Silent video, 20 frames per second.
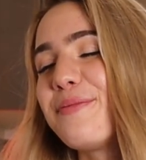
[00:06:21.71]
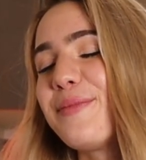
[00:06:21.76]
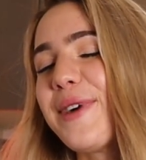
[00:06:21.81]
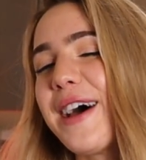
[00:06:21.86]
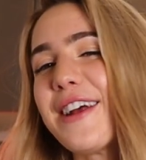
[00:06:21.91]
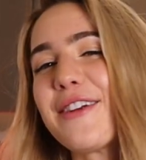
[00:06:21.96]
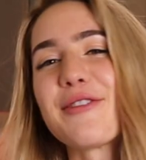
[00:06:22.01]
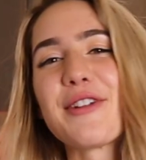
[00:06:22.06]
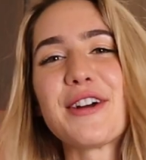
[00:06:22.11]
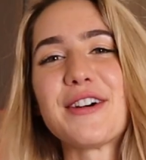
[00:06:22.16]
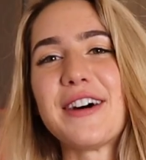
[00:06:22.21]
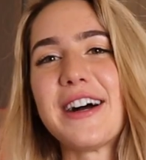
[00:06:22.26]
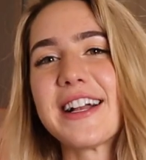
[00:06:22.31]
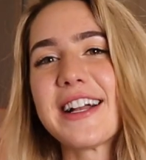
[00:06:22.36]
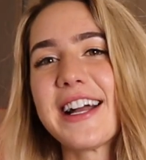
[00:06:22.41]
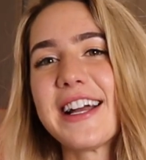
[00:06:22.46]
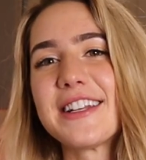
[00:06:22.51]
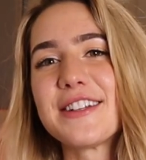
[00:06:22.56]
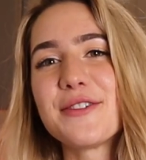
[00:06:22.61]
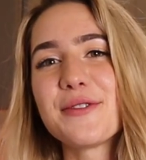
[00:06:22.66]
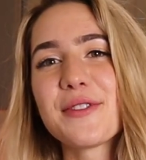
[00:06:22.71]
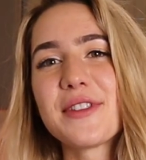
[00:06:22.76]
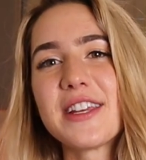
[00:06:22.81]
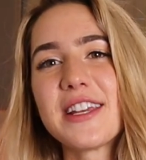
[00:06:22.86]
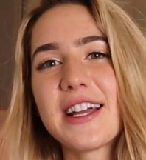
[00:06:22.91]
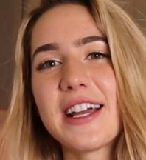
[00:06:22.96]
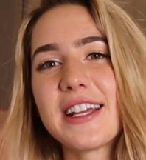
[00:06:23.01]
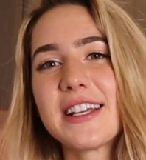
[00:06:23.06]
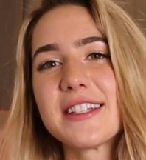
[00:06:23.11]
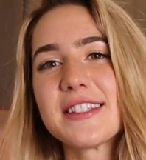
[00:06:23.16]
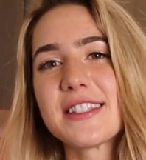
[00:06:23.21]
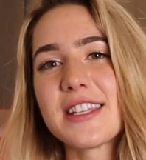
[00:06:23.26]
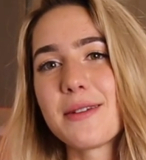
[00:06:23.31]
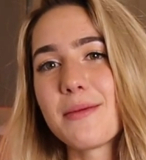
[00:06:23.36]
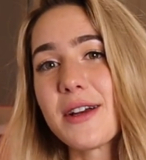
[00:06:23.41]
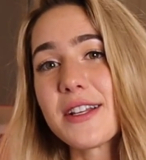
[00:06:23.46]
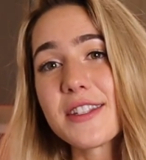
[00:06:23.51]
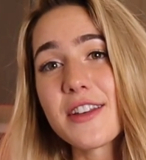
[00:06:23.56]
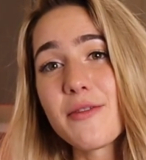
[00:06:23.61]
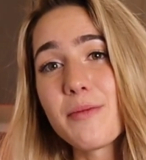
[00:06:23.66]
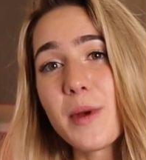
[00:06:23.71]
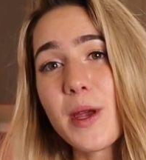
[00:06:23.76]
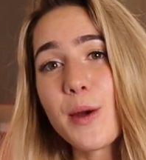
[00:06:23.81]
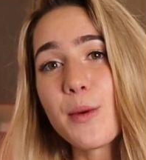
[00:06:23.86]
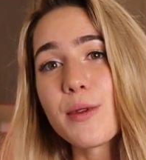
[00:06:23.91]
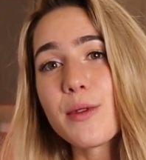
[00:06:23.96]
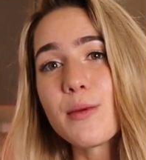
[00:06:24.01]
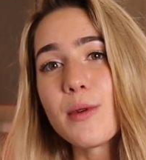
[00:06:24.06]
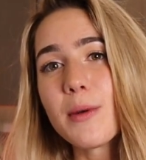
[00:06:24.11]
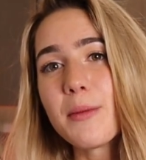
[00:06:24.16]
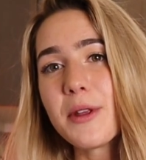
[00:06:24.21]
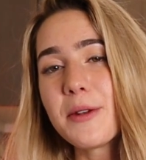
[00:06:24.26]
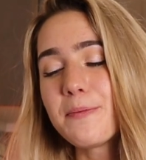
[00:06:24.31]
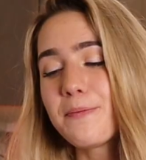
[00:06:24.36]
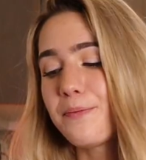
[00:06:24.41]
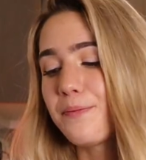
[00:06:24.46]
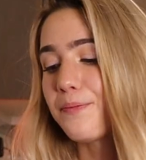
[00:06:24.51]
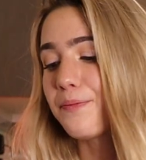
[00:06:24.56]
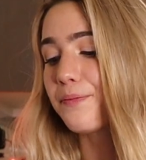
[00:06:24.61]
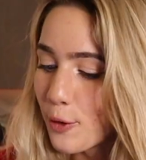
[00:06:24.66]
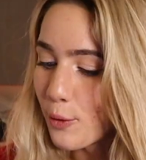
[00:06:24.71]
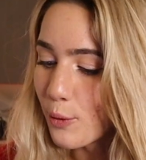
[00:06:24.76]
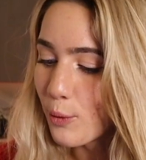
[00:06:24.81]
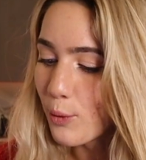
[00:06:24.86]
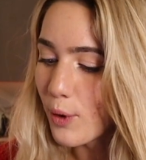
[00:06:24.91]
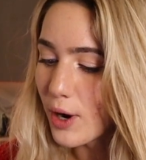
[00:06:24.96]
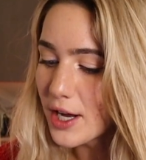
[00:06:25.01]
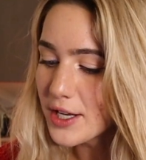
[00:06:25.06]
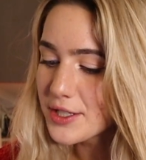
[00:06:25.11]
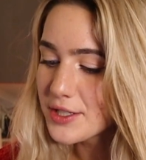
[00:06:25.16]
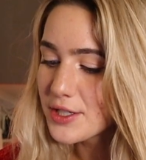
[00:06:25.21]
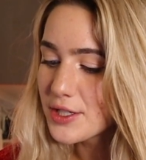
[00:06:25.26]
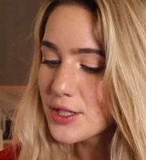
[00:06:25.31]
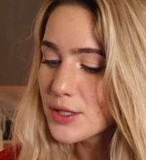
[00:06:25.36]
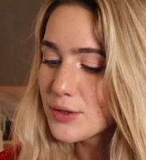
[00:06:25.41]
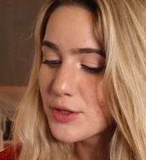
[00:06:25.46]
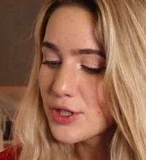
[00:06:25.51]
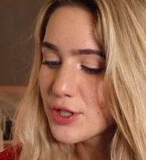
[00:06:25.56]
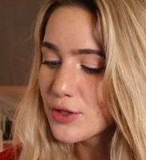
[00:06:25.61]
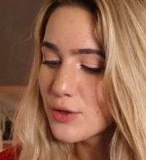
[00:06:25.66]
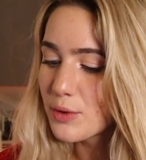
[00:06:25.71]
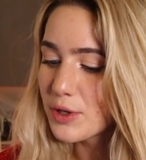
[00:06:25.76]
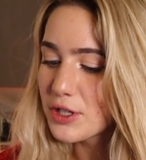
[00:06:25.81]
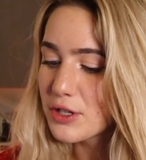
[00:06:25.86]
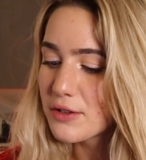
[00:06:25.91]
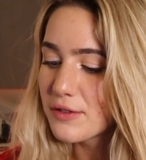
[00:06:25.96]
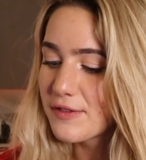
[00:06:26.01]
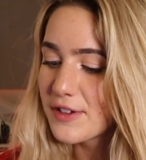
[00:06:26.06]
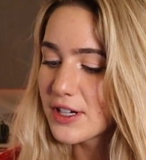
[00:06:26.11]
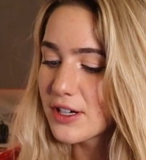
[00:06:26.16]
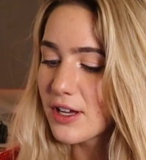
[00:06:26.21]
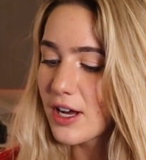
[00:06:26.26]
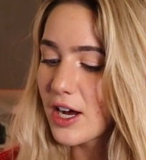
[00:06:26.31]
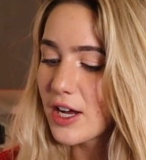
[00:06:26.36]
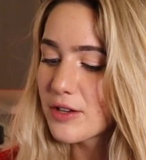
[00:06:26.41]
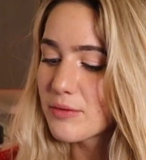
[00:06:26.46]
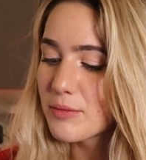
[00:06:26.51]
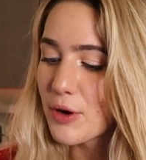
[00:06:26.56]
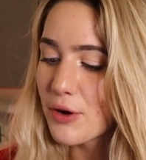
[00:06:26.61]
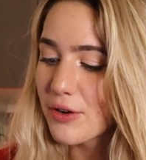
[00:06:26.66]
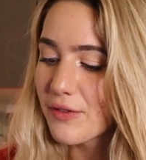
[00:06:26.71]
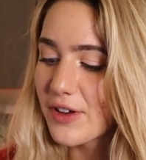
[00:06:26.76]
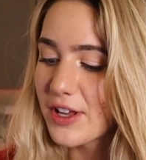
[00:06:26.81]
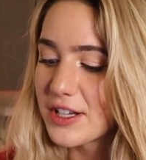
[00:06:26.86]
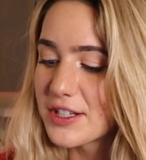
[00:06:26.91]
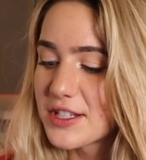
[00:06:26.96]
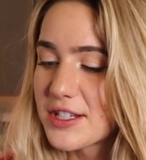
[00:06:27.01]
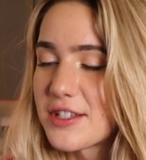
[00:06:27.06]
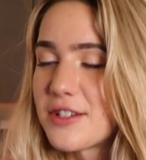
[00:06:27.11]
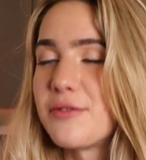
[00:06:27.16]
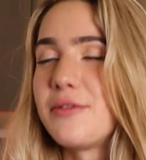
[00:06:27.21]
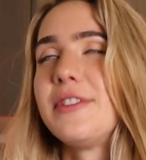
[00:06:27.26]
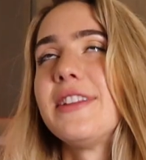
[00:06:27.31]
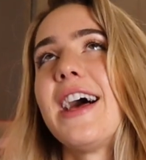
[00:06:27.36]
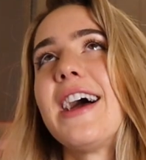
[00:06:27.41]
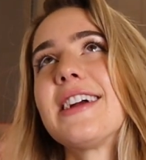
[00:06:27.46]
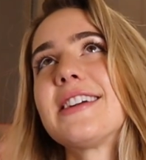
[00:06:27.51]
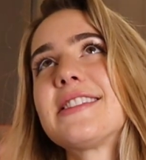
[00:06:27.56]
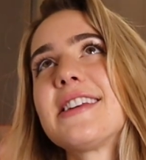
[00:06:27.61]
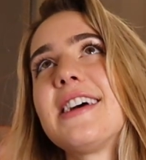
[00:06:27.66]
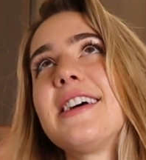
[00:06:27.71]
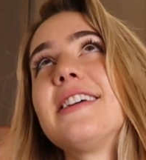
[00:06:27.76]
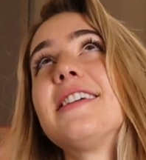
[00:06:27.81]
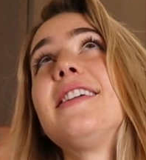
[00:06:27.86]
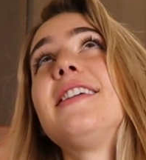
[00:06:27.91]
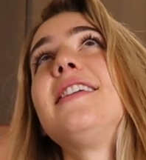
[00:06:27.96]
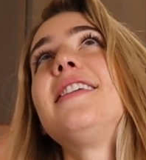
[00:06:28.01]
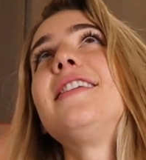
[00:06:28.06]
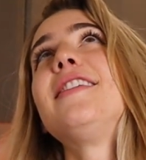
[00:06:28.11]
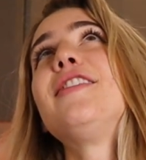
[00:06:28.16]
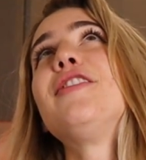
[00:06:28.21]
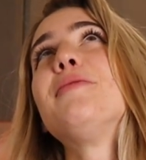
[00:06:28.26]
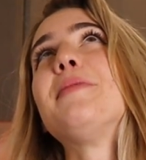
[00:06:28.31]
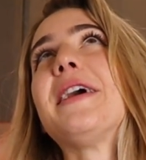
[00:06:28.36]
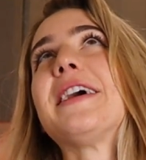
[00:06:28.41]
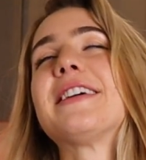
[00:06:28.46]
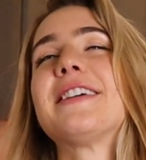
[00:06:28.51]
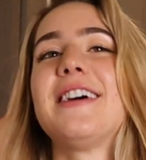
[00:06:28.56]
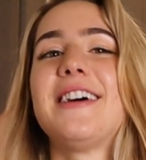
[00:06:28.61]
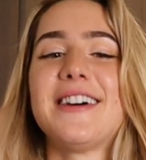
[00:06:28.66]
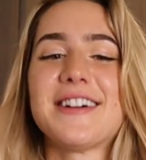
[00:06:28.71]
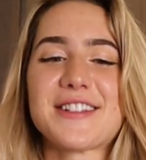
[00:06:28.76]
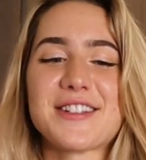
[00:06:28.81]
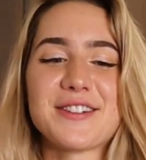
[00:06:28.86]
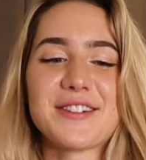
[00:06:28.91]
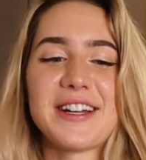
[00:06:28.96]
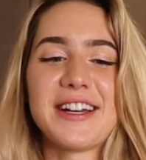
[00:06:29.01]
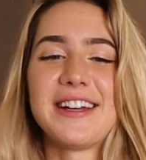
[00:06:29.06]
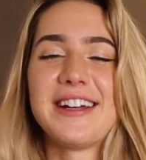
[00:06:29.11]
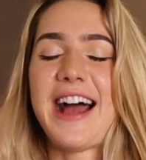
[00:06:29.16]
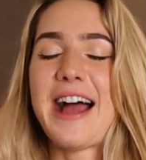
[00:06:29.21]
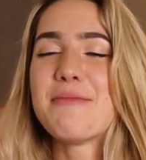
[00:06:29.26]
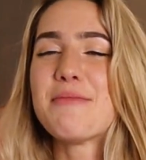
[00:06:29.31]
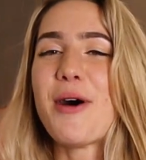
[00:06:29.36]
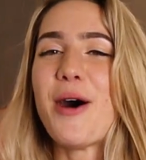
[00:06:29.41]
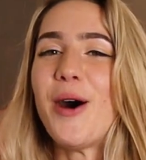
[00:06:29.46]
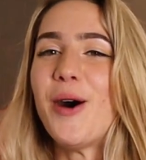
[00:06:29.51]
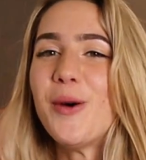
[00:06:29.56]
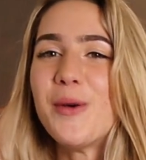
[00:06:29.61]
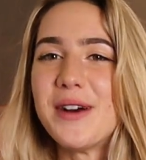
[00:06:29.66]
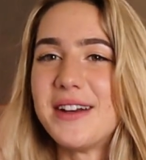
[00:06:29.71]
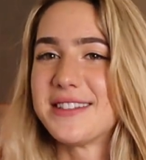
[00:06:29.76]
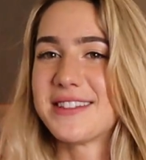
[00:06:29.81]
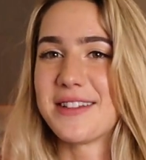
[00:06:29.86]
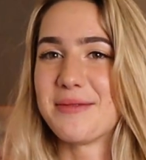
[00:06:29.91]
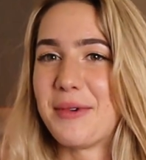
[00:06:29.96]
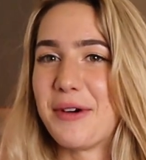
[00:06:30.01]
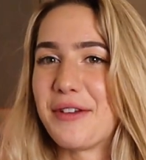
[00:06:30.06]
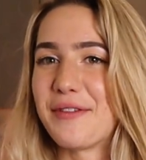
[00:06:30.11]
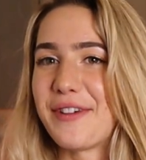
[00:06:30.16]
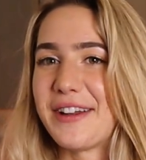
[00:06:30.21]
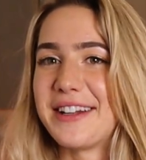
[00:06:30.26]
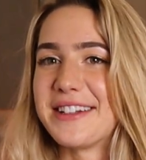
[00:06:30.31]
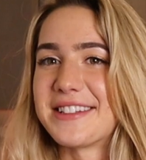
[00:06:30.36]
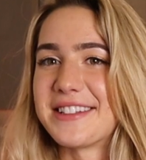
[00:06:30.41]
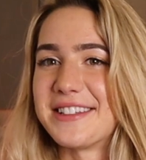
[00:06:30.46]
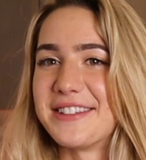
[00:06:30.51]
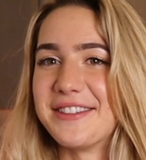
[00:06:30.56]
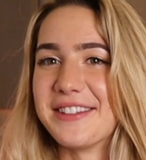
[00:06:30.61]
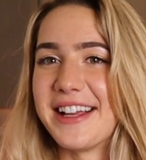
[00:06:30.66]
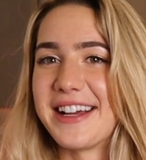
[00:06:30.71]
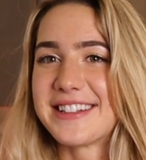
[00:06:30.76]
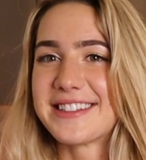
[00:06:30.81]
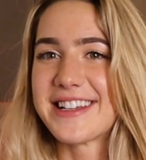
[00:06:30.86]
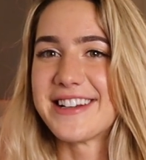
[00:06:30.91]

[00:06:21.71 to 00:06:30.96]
don't know, like I don't think I could see myself being with a woman. What do you do when you feel unmotivated to do leg day? Oh my gosh, okay. I'm always unmotivated to do leg